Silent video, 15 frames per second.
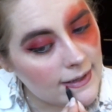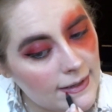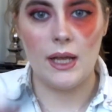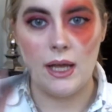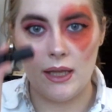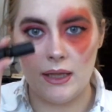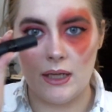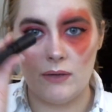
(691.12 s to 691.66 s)

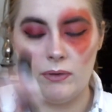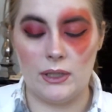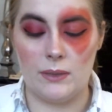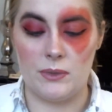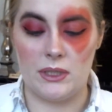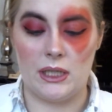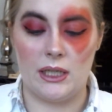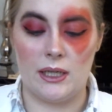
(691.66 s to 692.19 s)
And then for
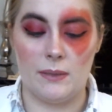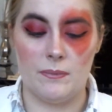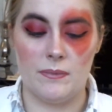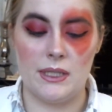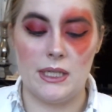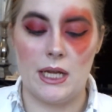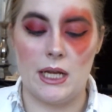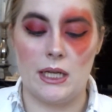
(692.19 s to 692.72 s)
lipstick, I'm
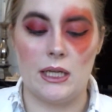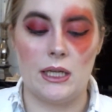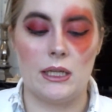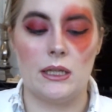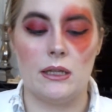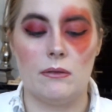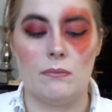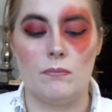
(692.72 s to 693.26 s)

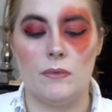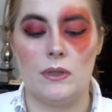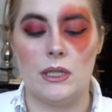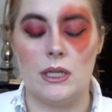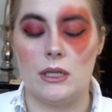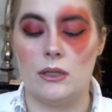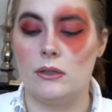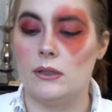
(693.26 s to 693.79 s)
taking
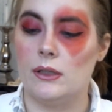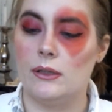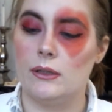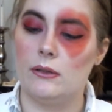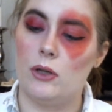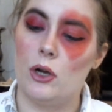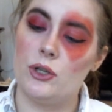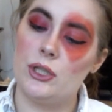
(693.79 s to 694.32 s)
the
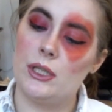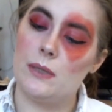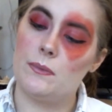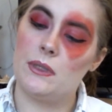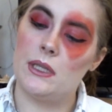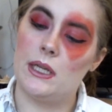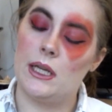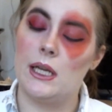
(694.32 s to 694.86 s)
Gosh
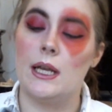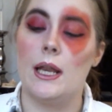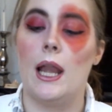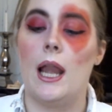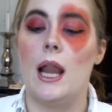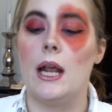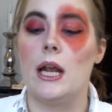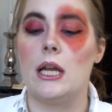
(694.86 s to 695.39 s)
lipstick in
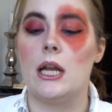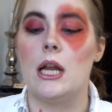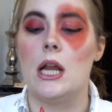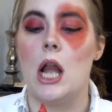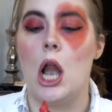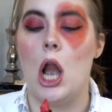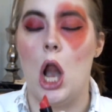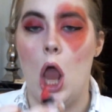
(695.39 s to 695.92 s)

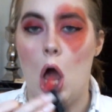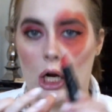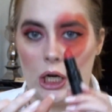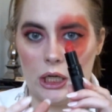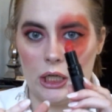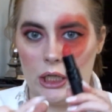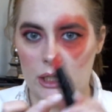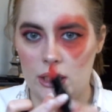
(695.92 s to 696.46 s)
Lady
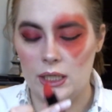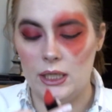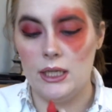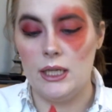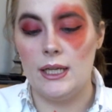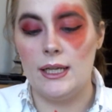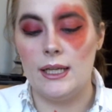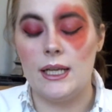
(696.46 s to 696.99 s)
Luck.
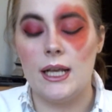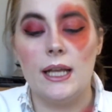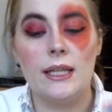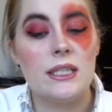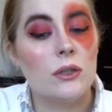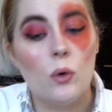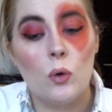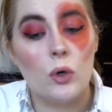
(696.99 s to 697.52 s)

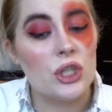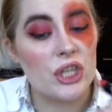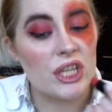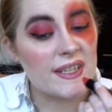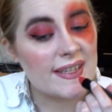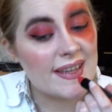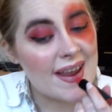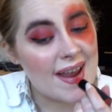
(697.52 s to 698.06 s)
It's
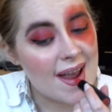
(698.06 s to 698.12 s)
gorgeous.